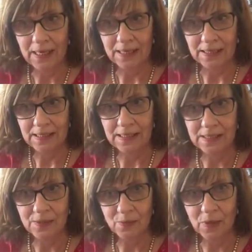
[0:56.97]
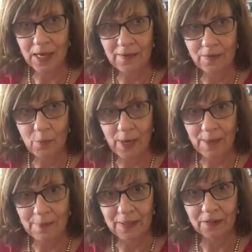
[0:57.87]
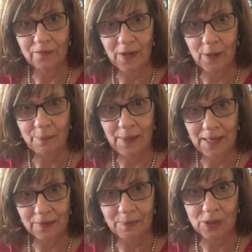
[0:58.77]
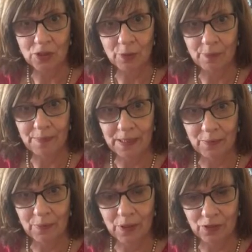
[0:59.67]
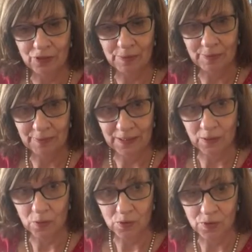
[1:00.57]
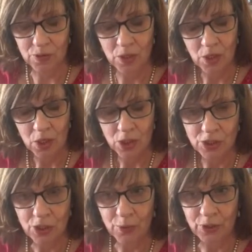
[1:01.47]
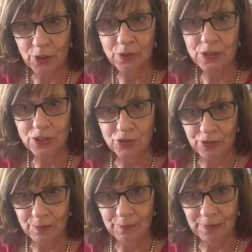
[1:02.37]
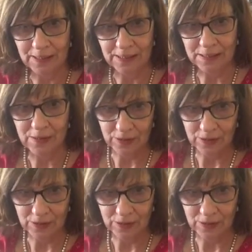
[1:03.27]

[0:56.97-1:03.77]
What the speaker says: And it is kind of a way of being able to follow a path to make sure we're meeting our treatment plan goals. So when you did your treatment plans